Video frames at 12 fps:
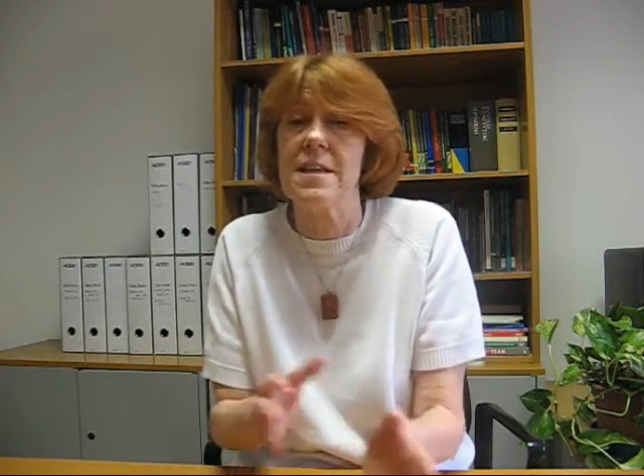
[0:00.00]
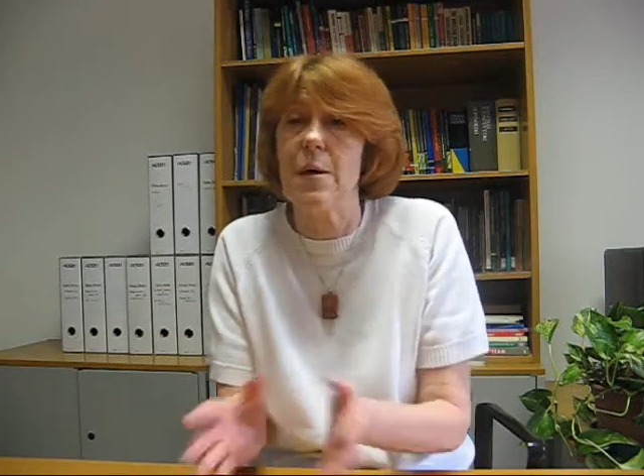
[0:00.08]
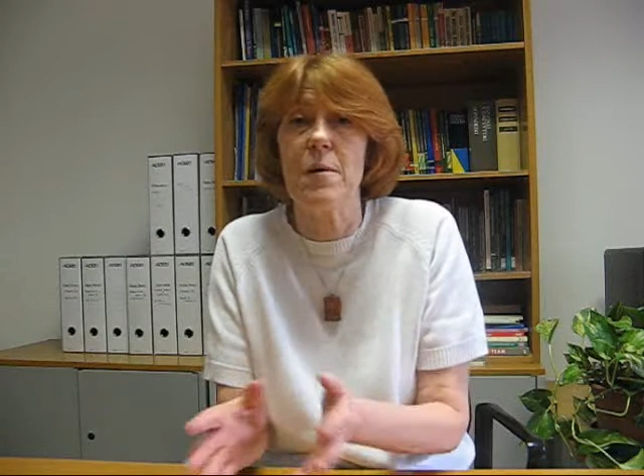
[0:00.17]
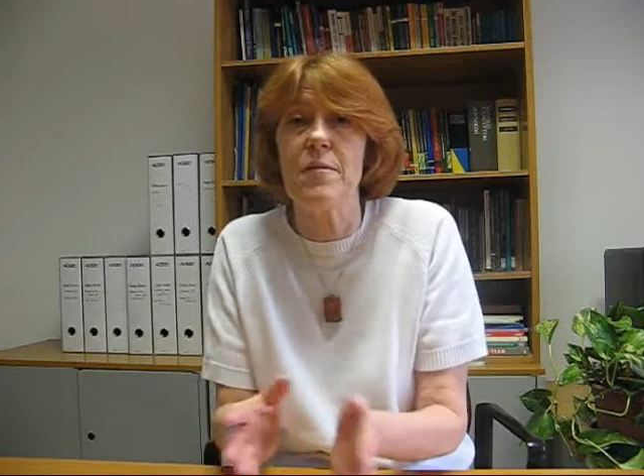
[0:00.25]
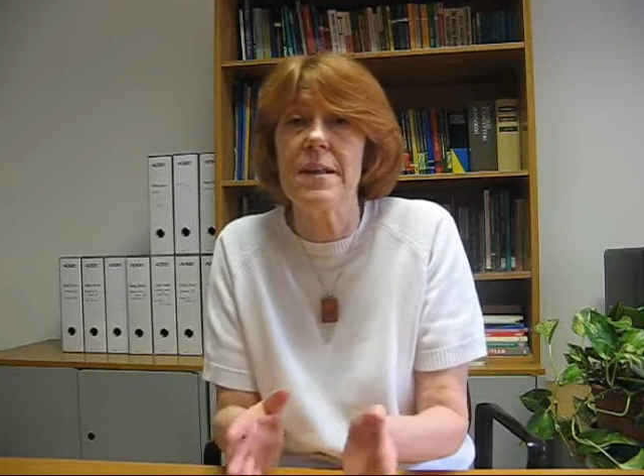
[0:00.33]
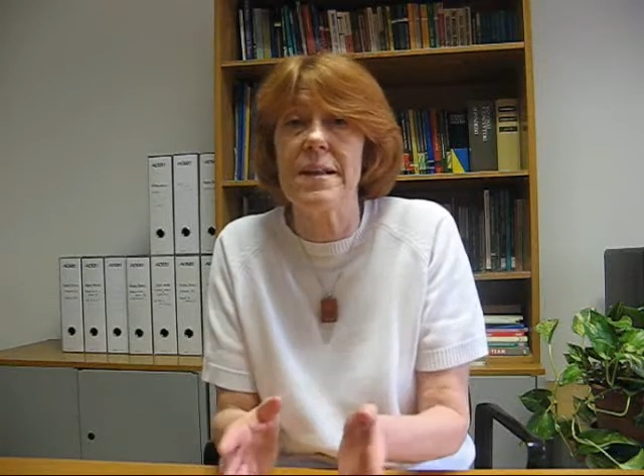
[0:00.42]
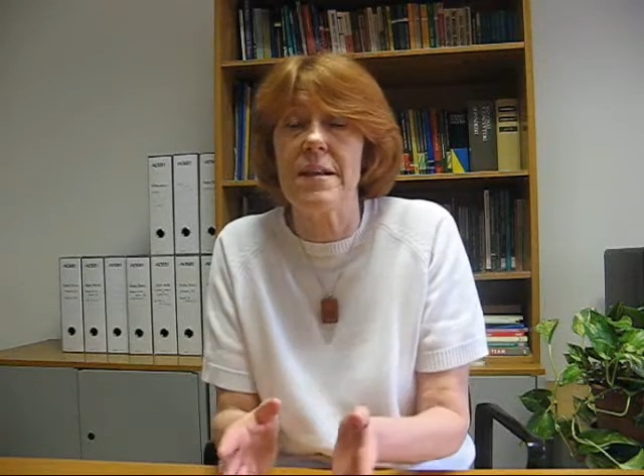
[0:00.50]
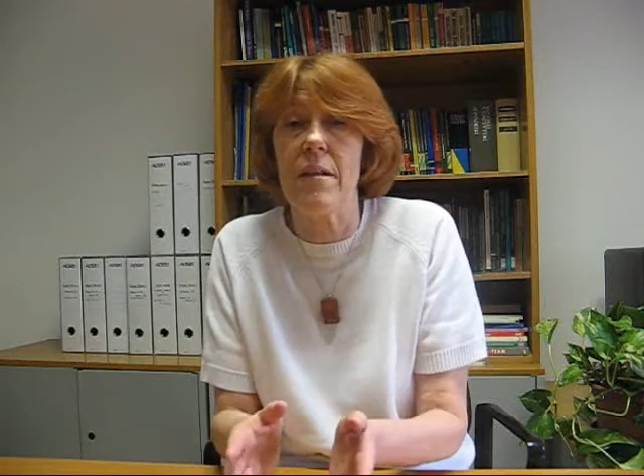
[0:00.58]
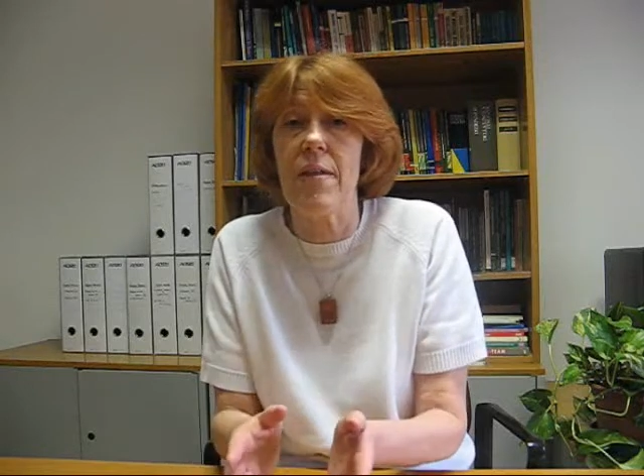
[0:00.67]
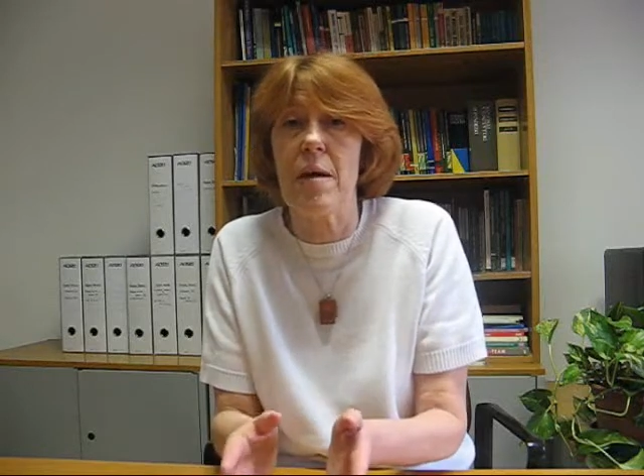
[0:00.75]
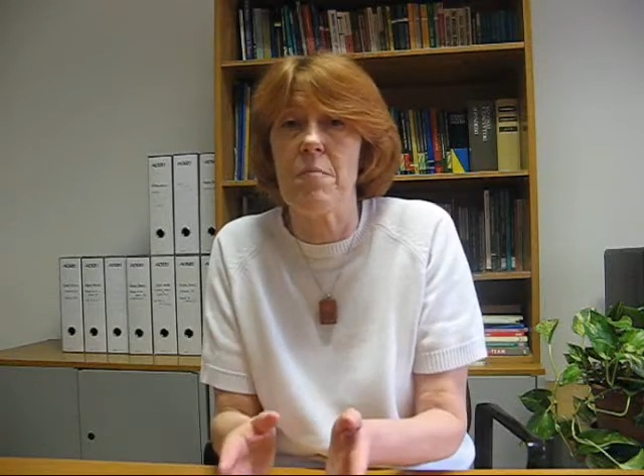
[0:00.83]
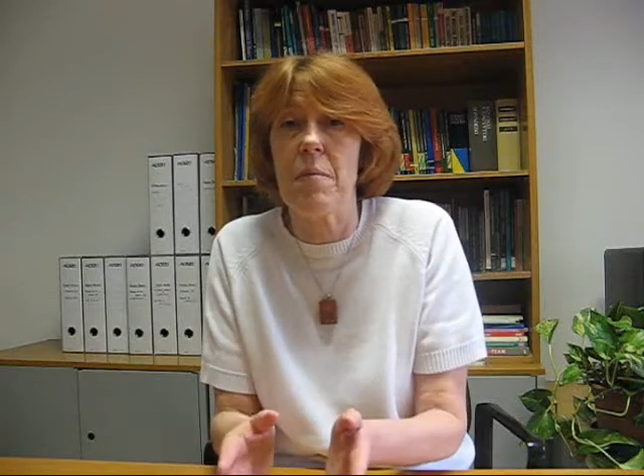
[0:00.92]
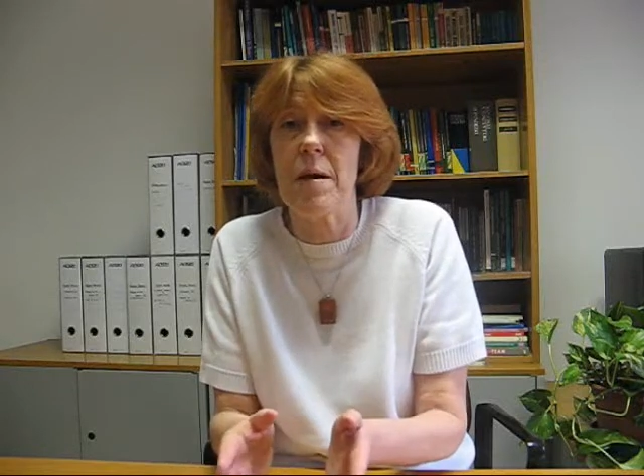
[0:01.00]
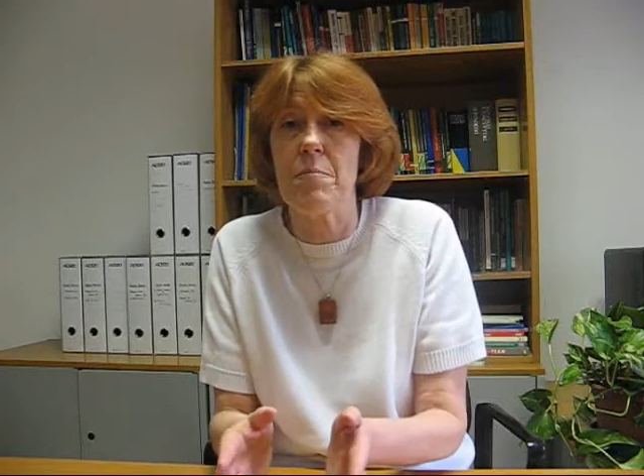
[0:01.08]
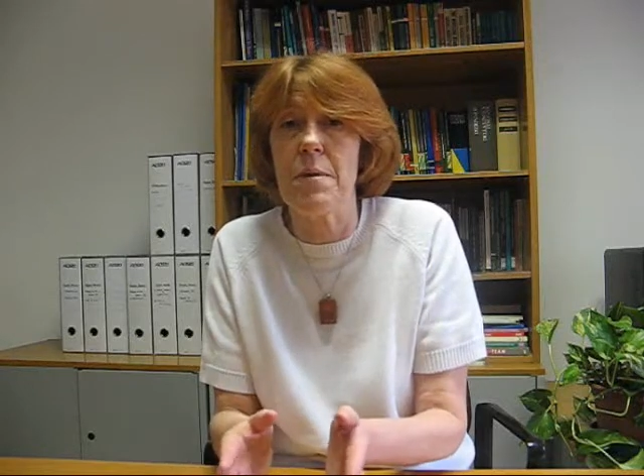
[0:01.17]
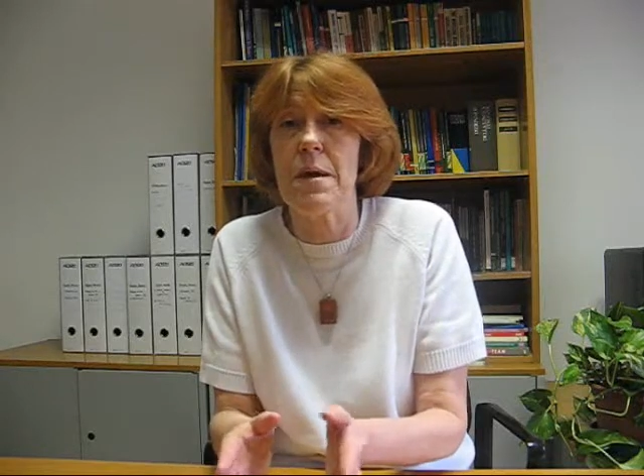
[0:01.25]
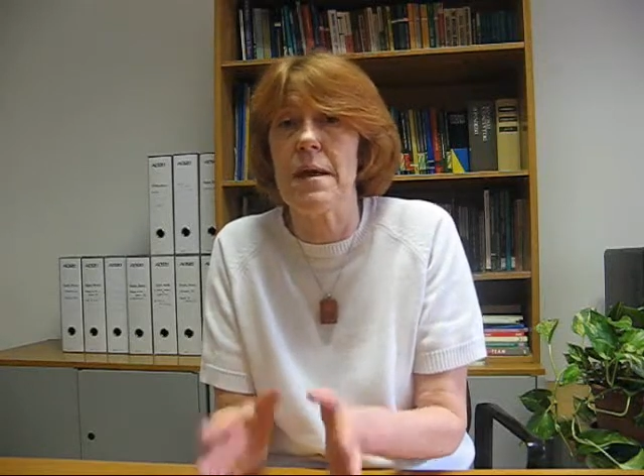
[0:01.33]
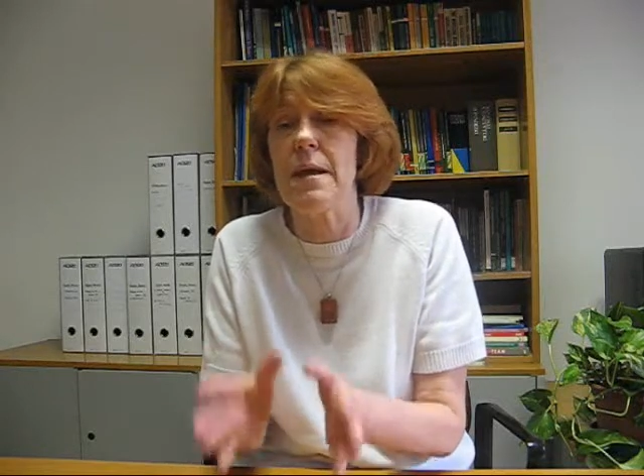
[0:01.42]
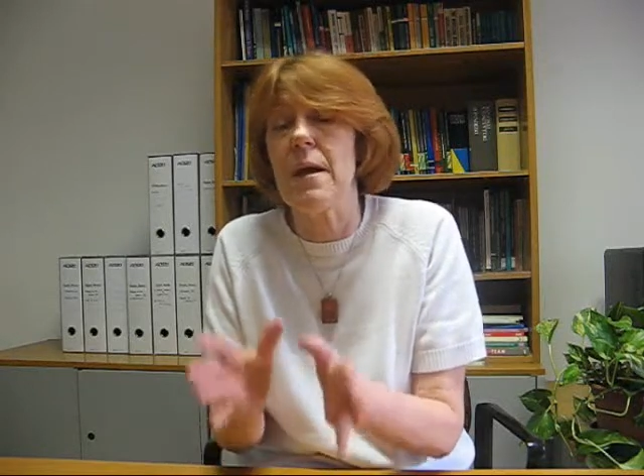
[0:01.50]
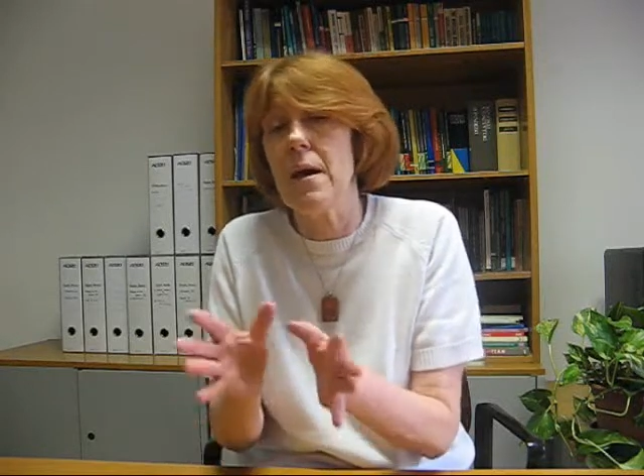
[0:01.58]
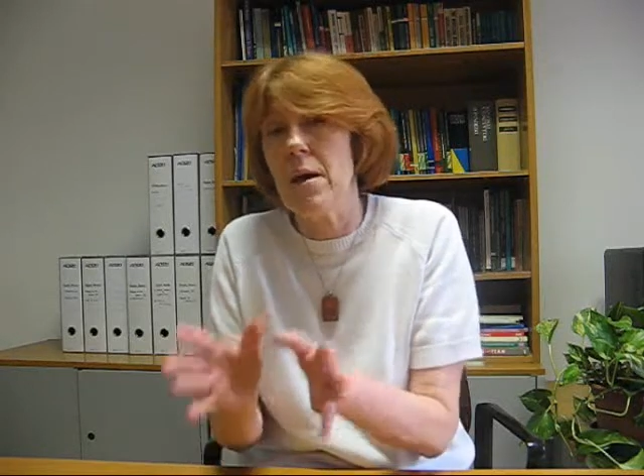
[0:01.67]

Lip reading: however little that might be,